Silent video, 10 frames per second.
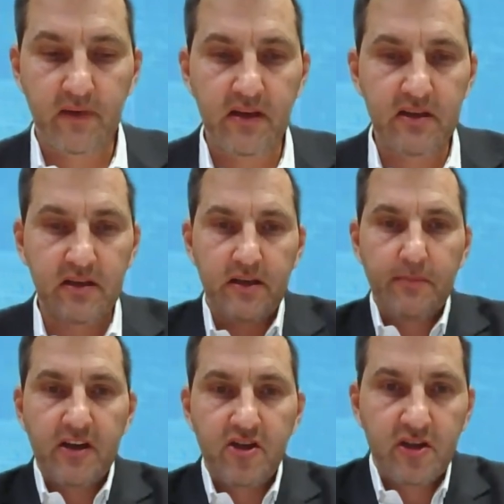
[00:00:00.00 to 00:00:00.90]
easily
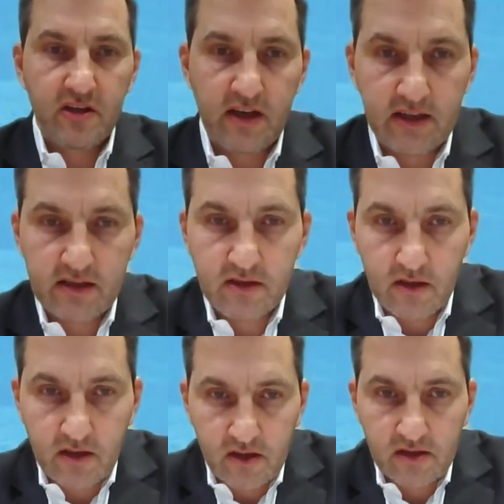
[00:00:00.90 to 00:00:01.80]
imagine that
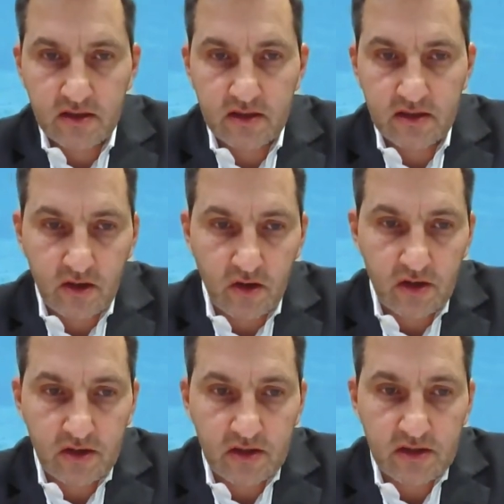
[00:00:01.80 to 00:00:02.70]

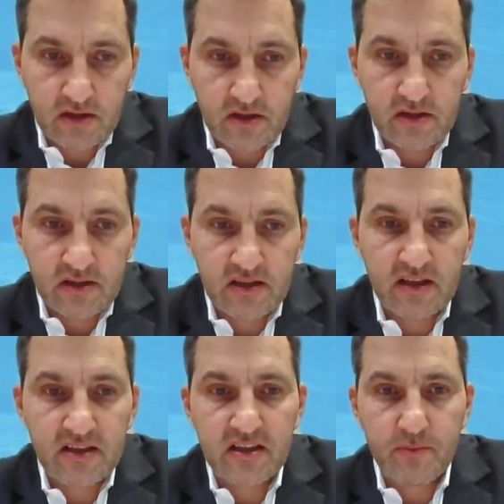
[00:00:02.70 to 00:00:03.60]

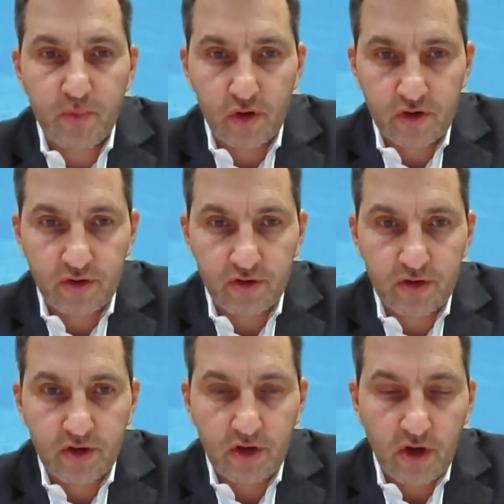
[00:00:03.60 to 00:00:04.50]

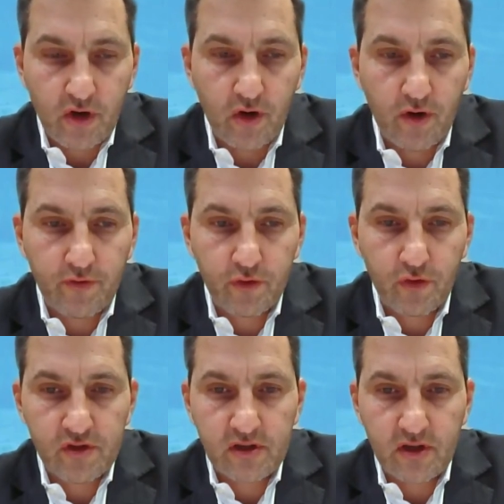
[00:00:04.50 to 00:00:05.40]
60% of
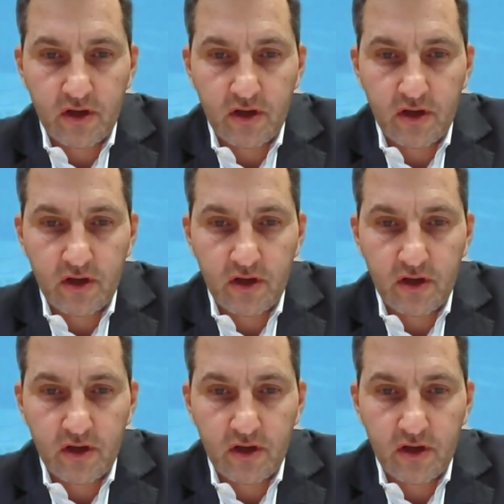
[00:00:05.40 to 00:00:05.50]
those